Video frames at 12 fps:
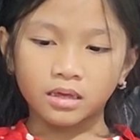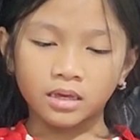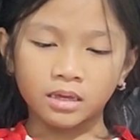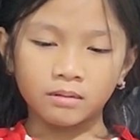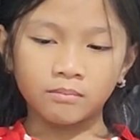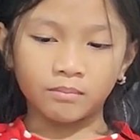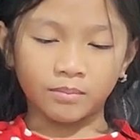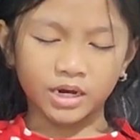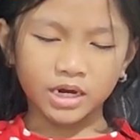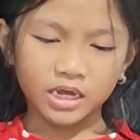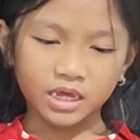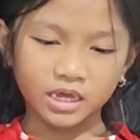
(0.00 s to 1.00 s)
And
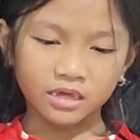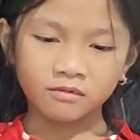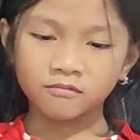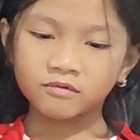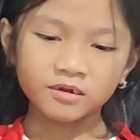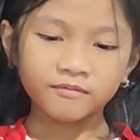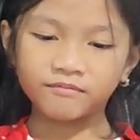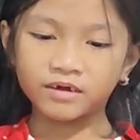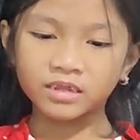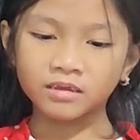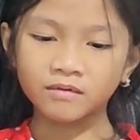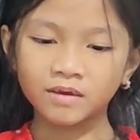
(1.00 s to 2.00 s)
my, what a
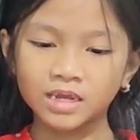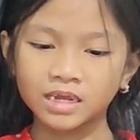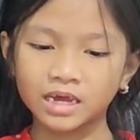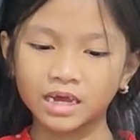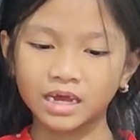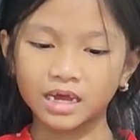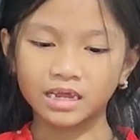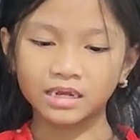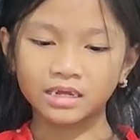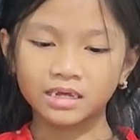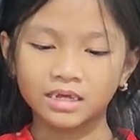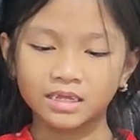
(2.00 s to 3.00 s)
fun green hat.
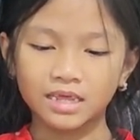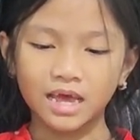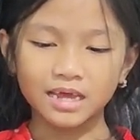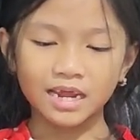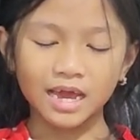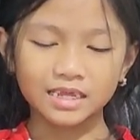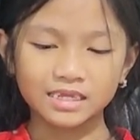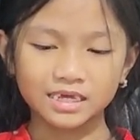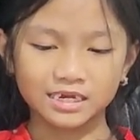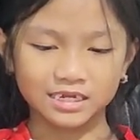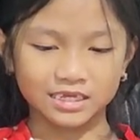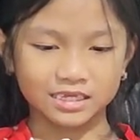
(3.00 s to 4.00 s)
That hat
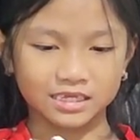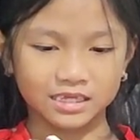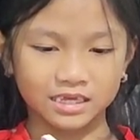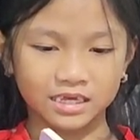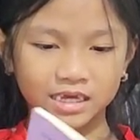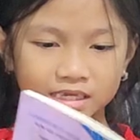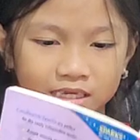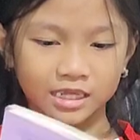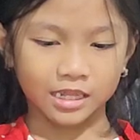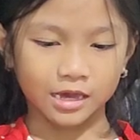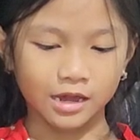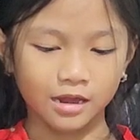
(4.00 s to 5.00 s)
is a
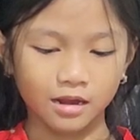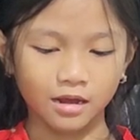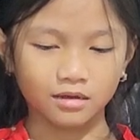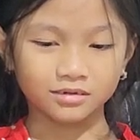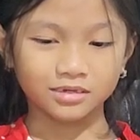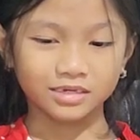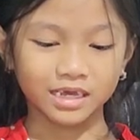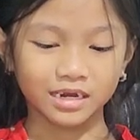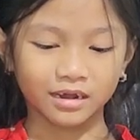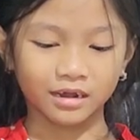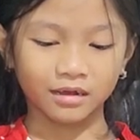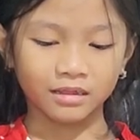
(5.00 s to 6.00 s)
turtle, said
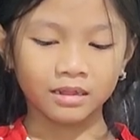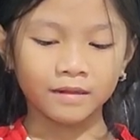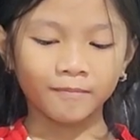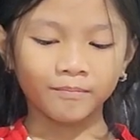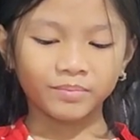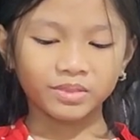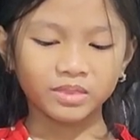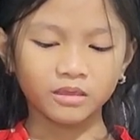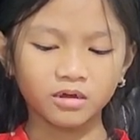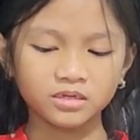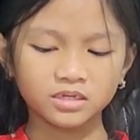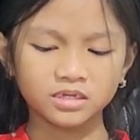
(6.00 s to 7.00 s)
a girl.
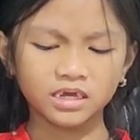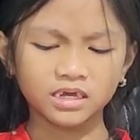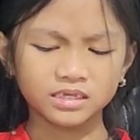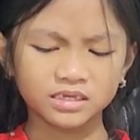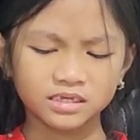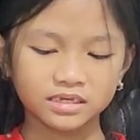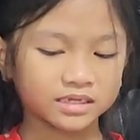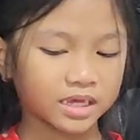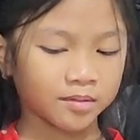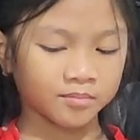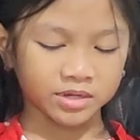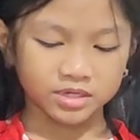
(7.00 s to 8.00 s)
Nonsense,
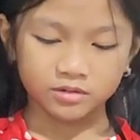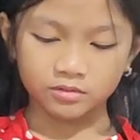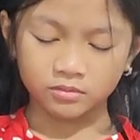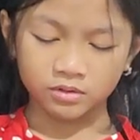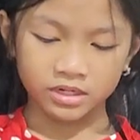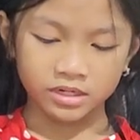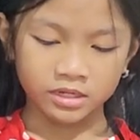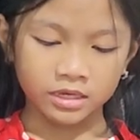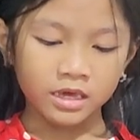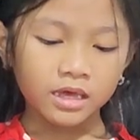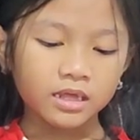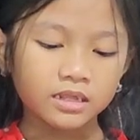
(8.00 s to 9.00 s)
said Miss Hooty.
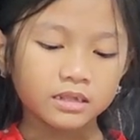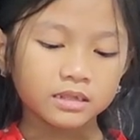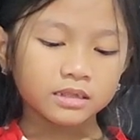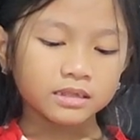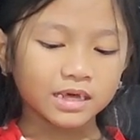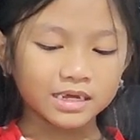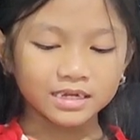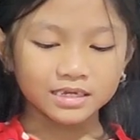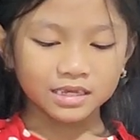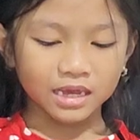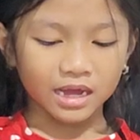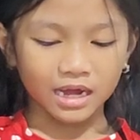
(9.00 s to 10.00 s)
That
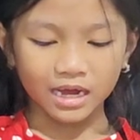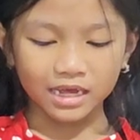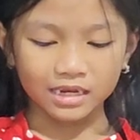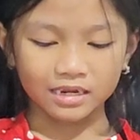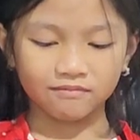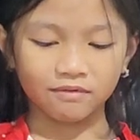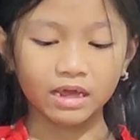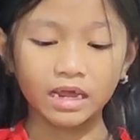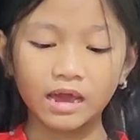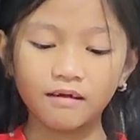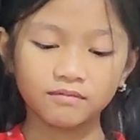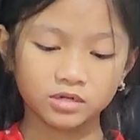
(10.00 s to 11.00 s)
is a hat if
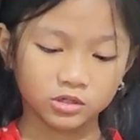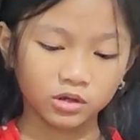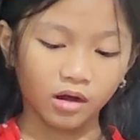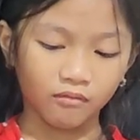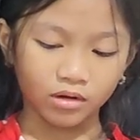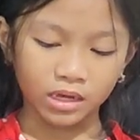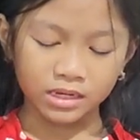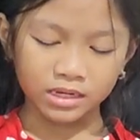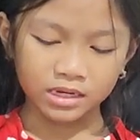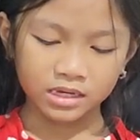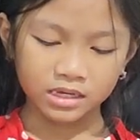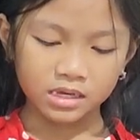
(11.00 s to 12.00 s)
I ever saw one.
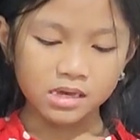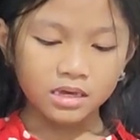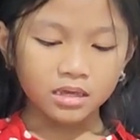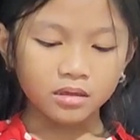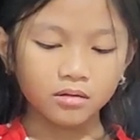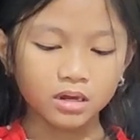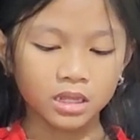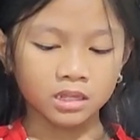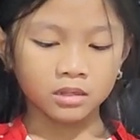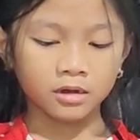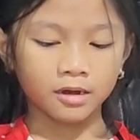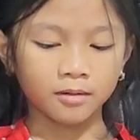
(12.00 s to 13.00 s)
You
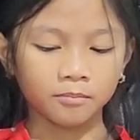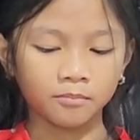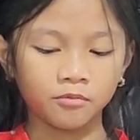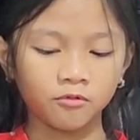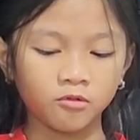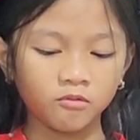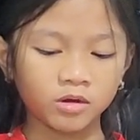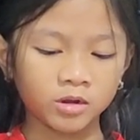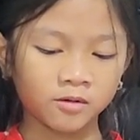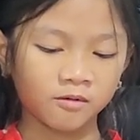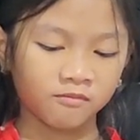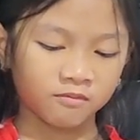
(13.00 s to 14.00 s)
cannot pull one
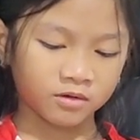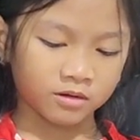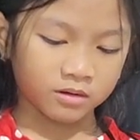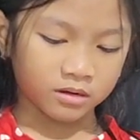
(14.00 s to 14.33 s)
over